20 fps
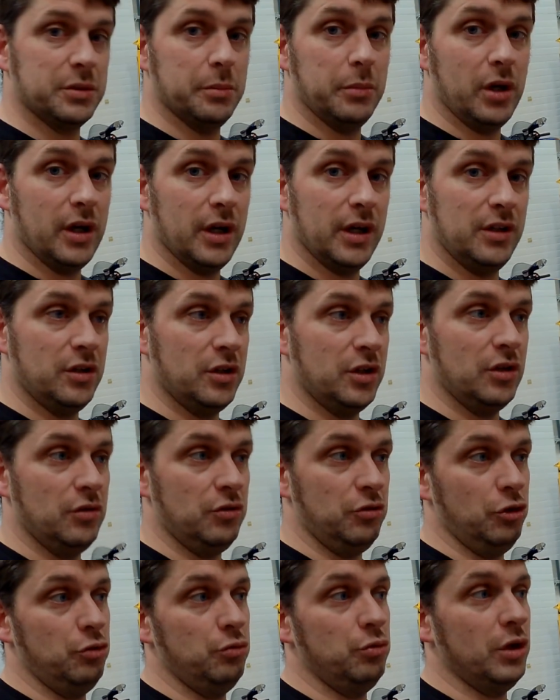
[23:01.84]
mine,
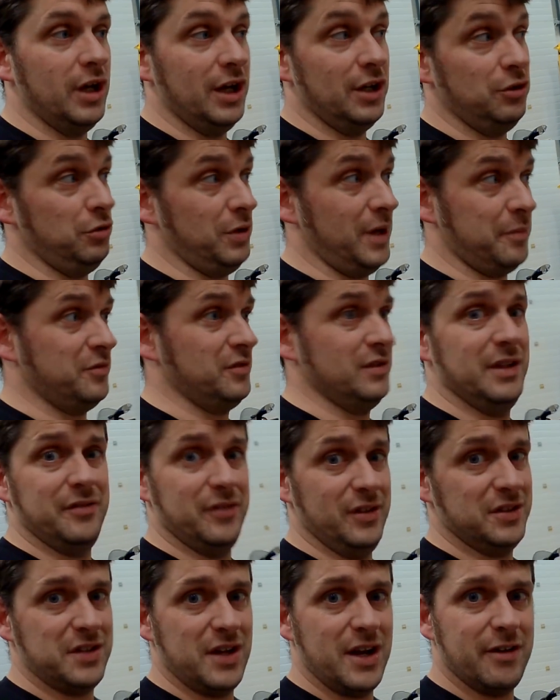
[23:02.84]
and you happen to live in
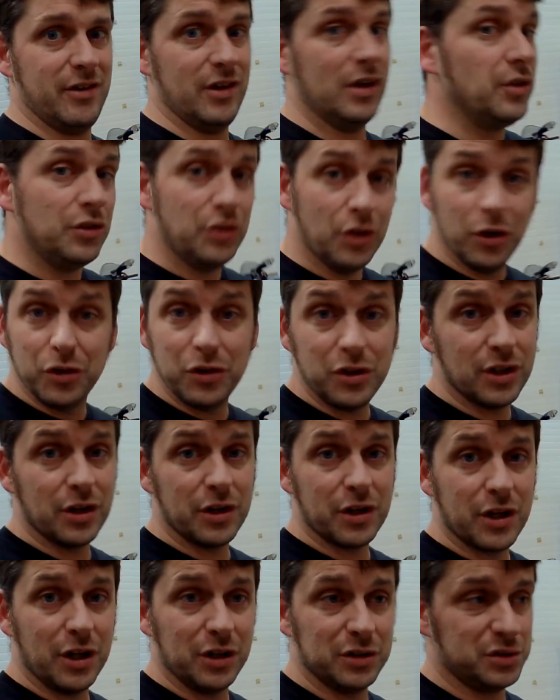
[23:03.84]
this area, you know you can go to
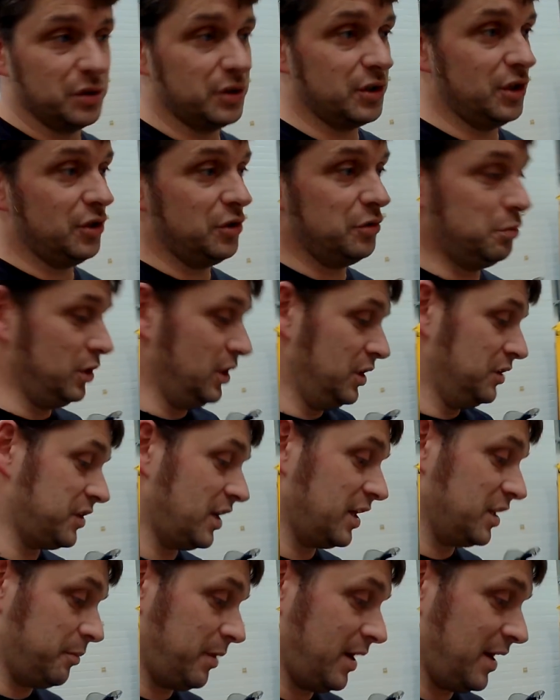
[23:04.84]
Castle Combe,
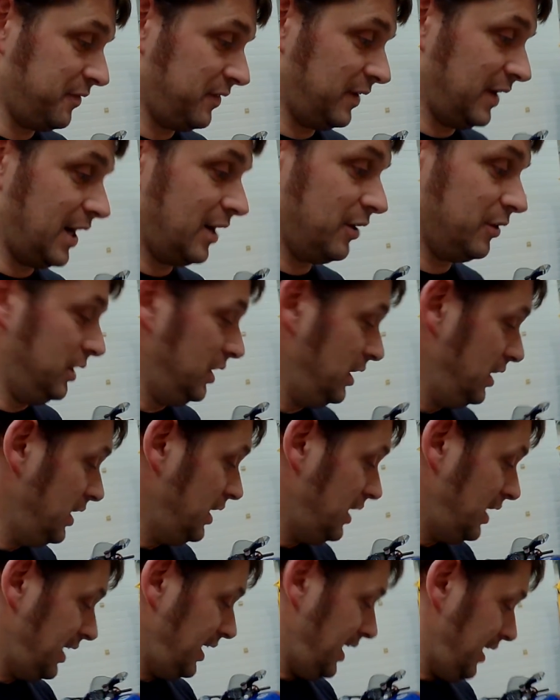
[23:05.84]
take the baffle out,
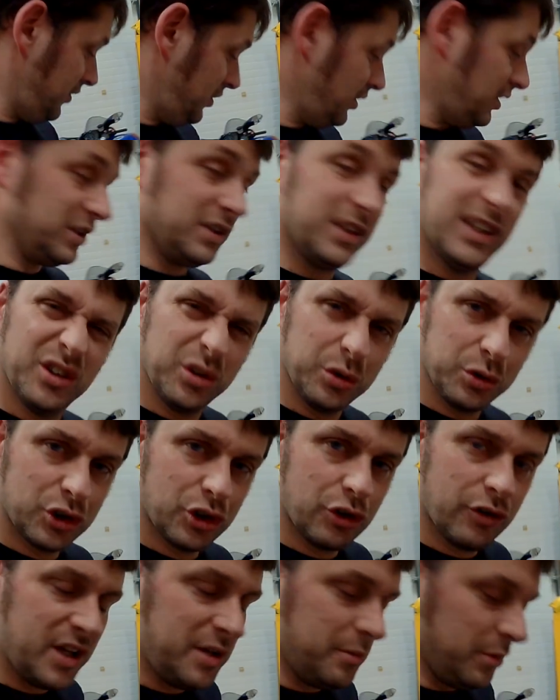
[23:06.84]
and have a nice little
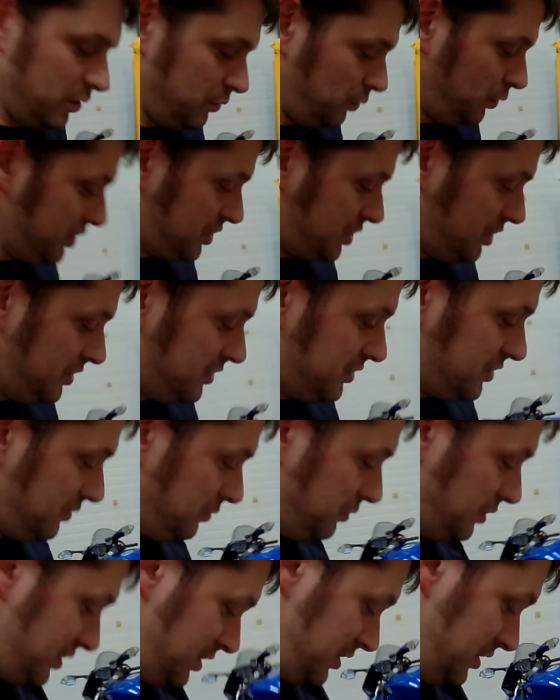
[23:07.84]
screamer, which is
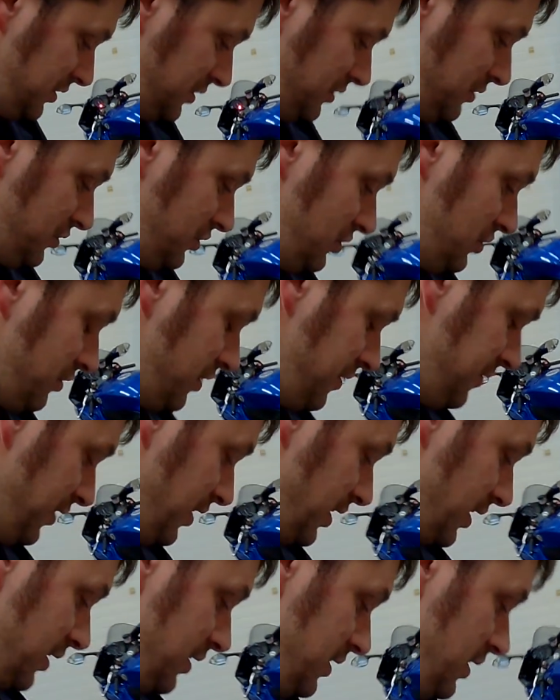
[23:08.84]

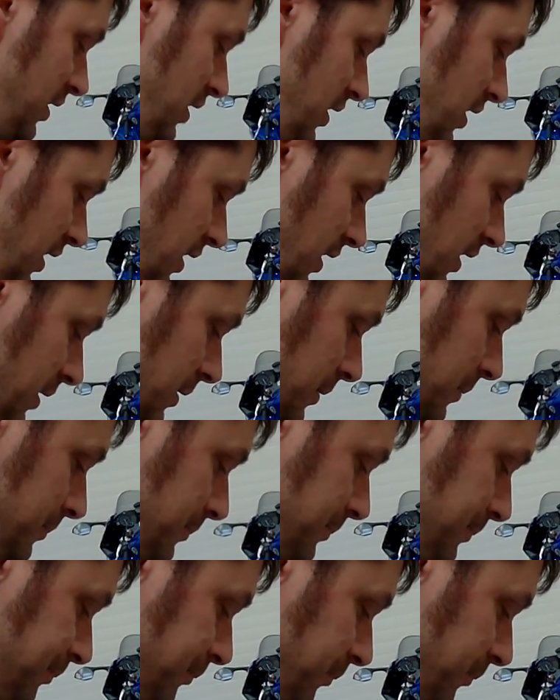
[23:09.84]
terrific. And